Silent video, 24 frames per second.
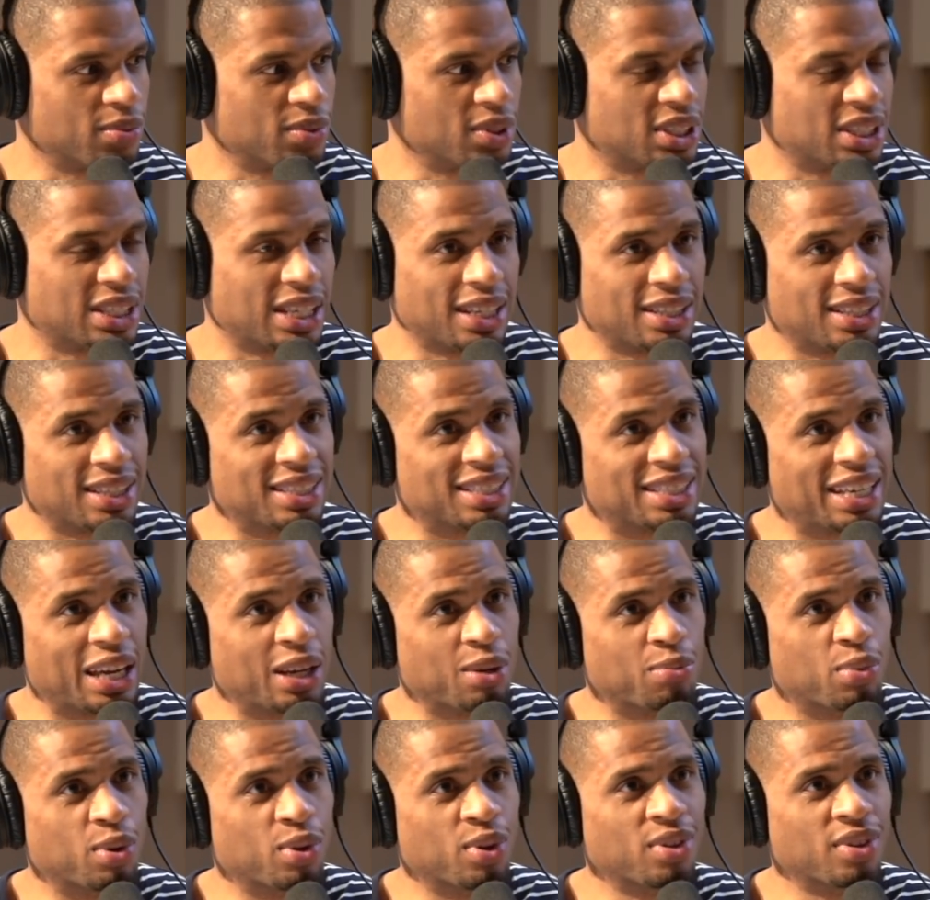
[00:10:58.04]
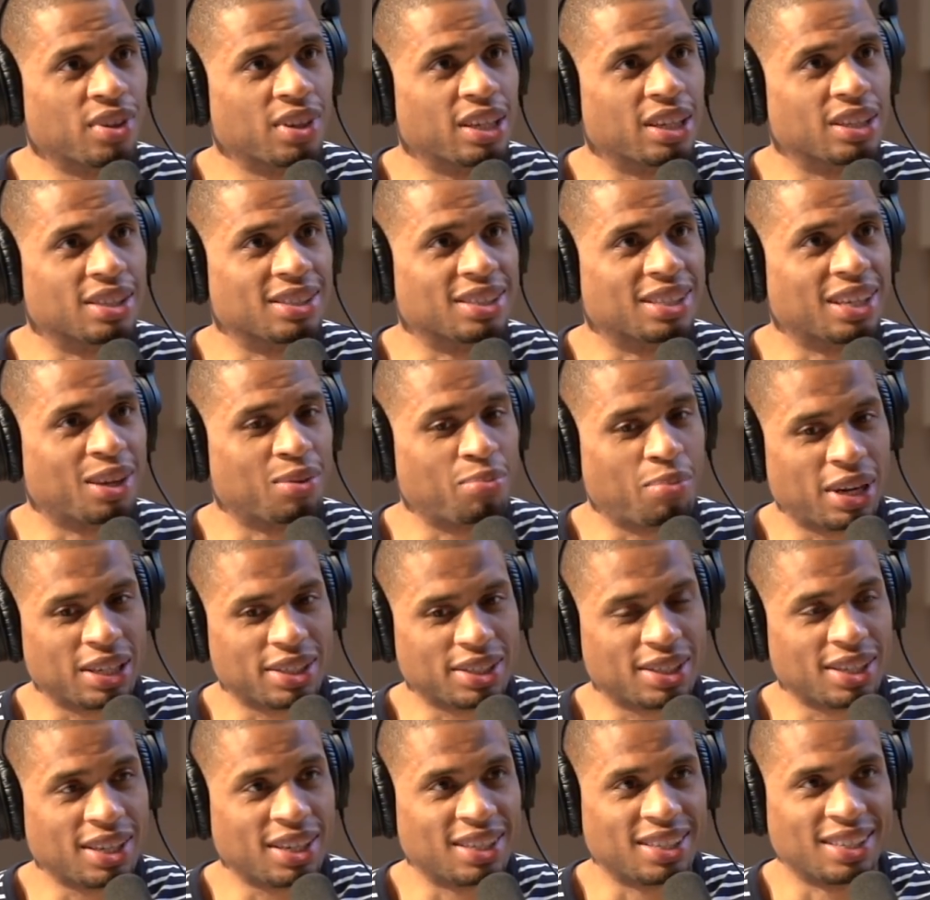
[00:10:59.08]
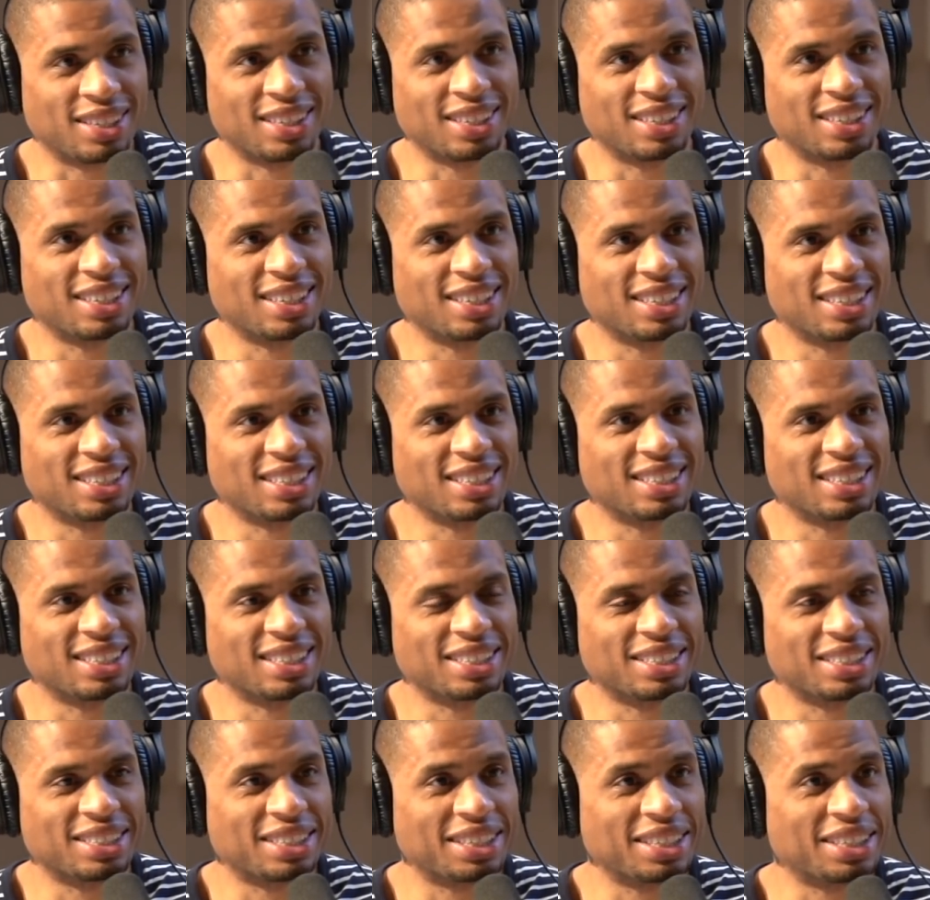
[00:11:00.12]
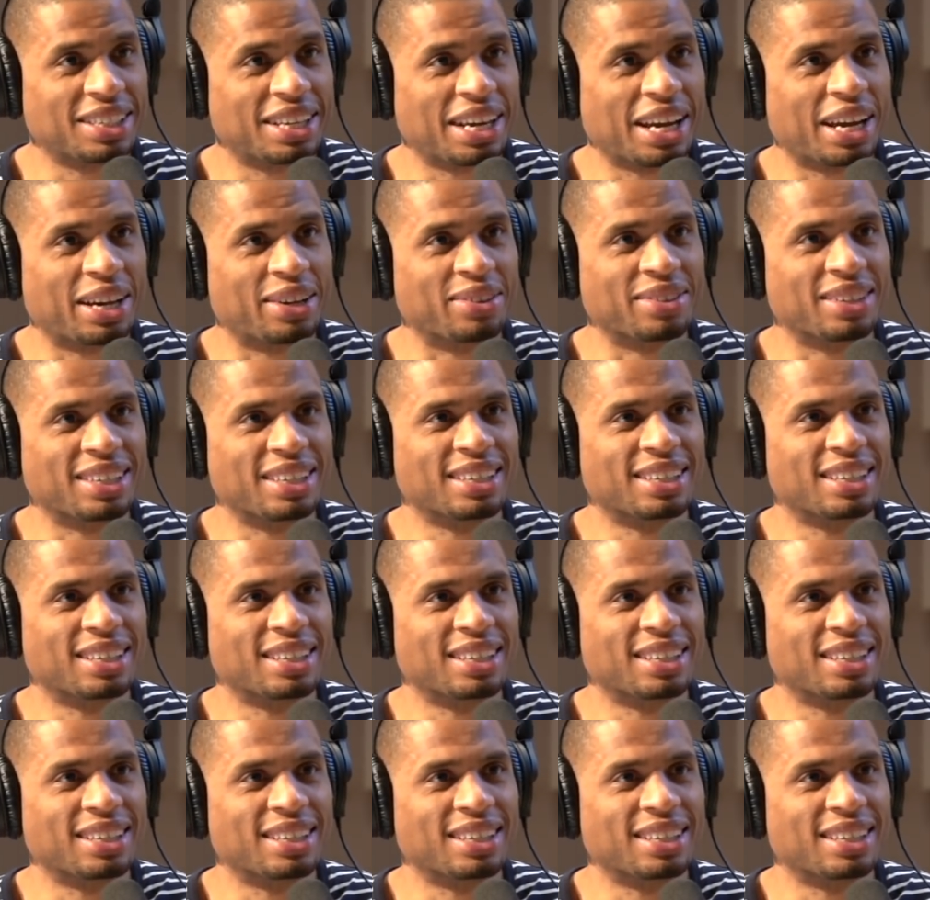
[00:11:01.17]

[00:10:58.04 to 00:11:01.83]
set the table, and said, my son, sit down.